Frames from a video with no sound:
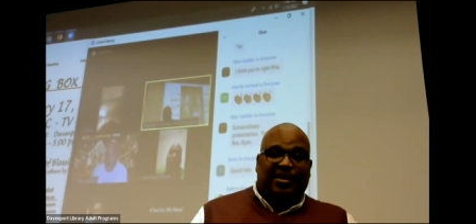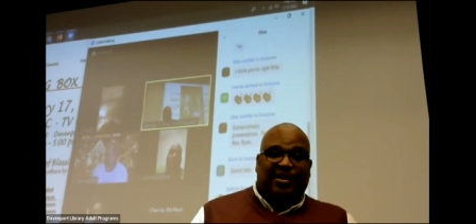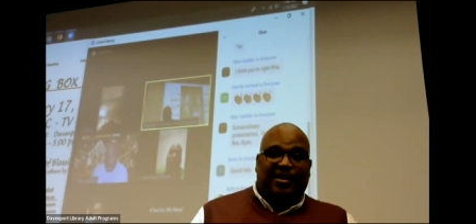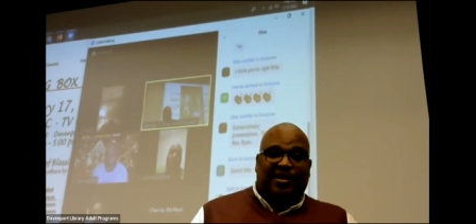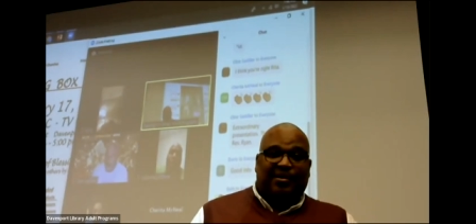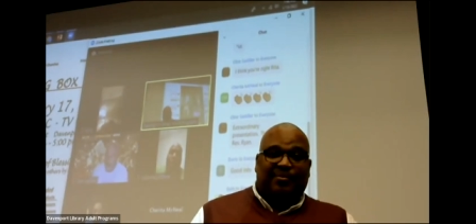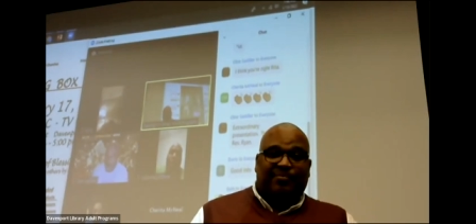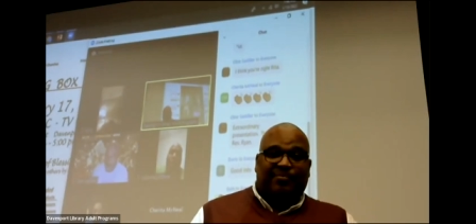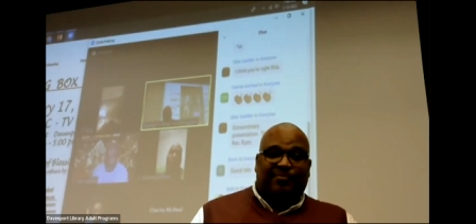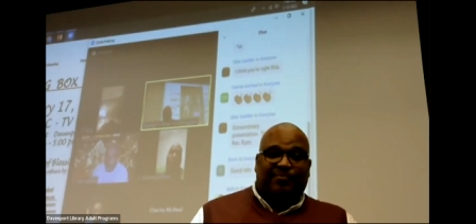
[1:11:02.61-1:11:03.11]

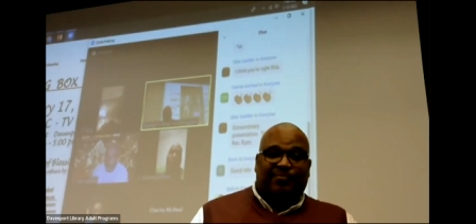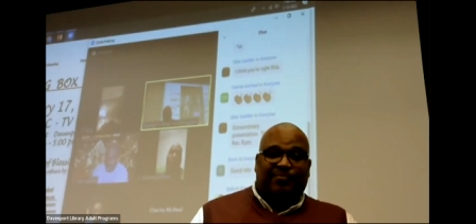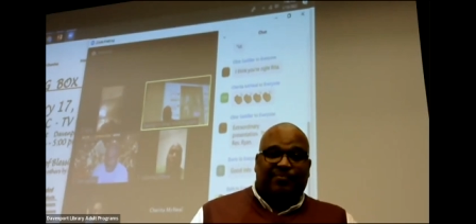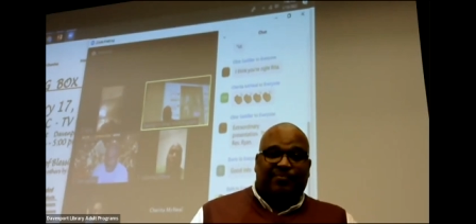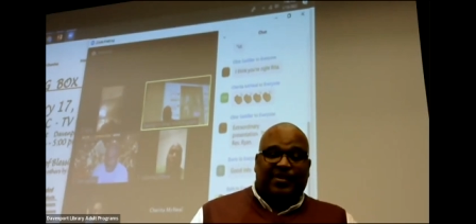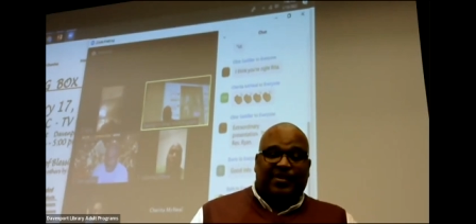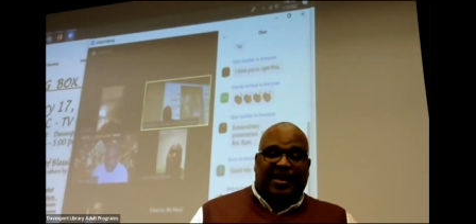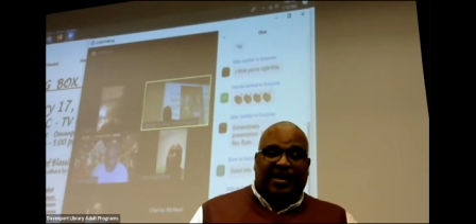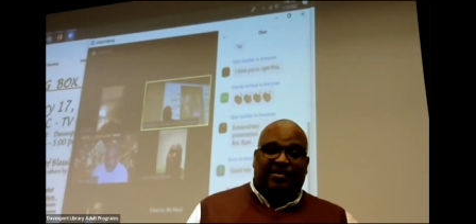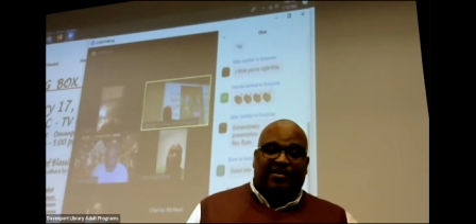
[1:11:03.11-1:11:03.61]

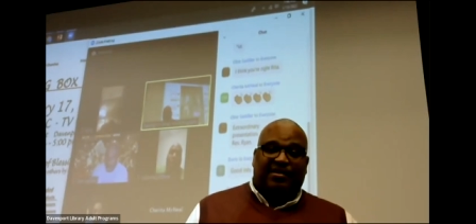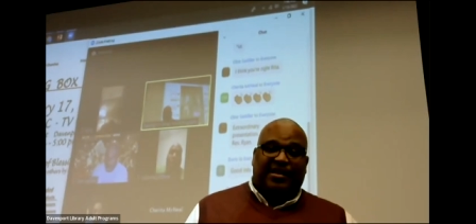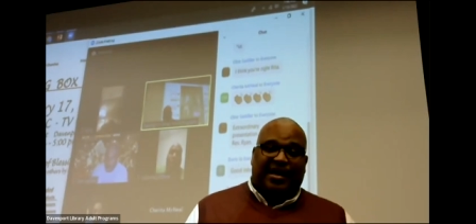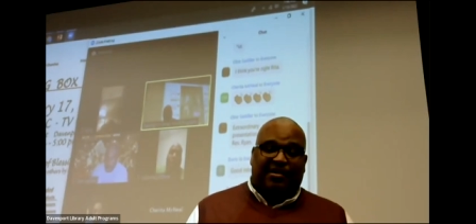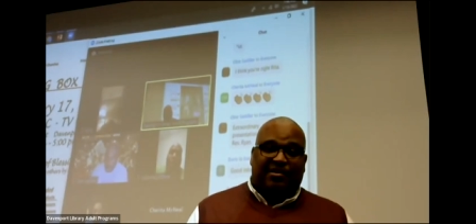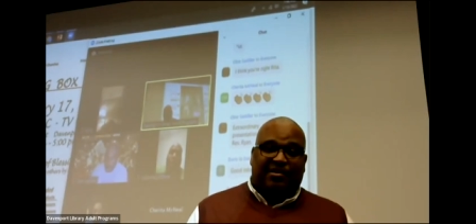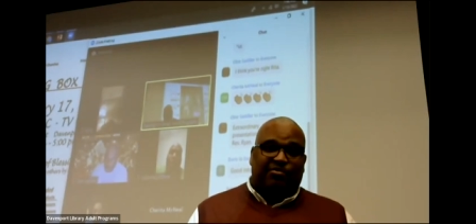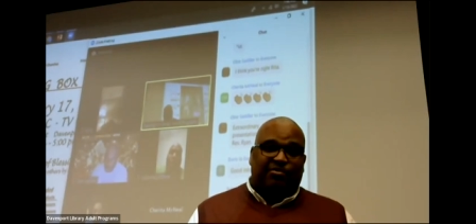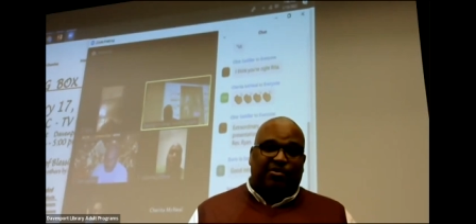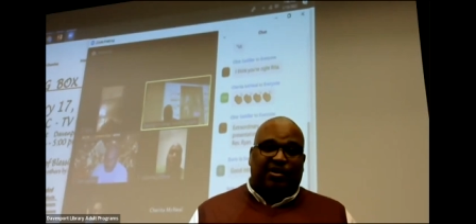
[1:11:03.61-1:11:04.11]

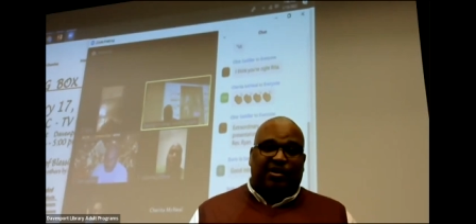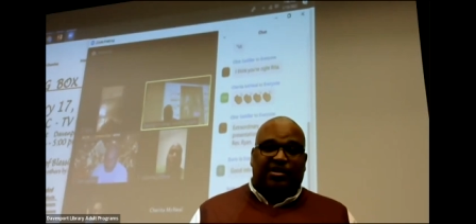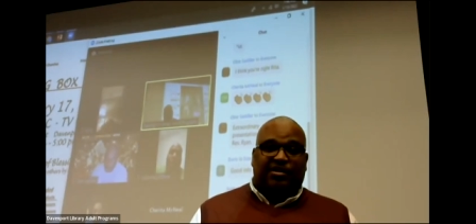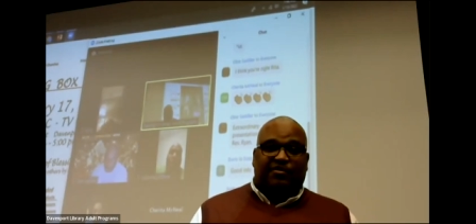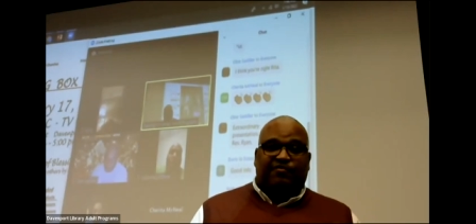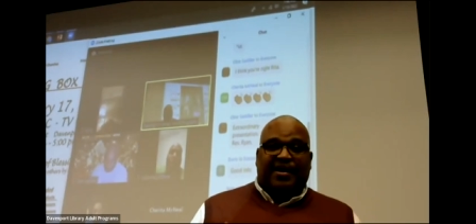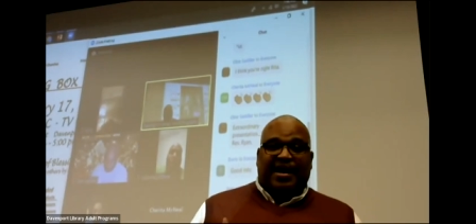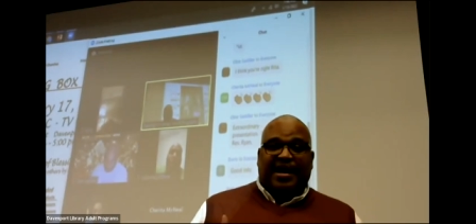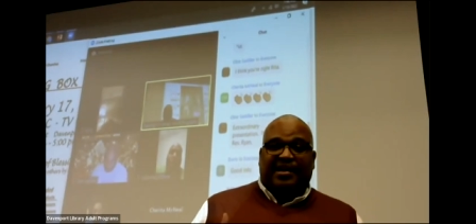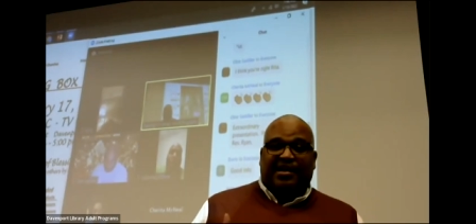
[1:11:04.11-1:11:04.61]
that really
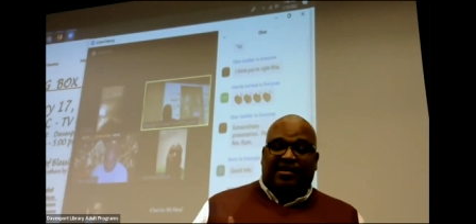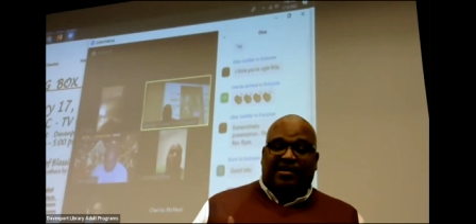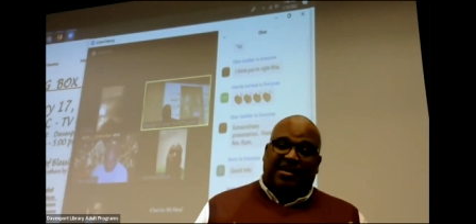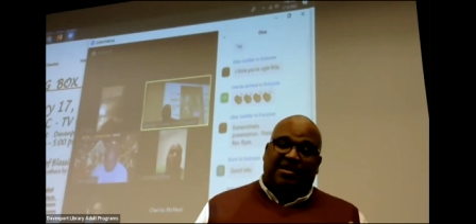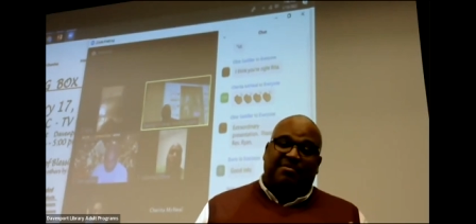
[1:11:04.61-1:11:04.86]
defined,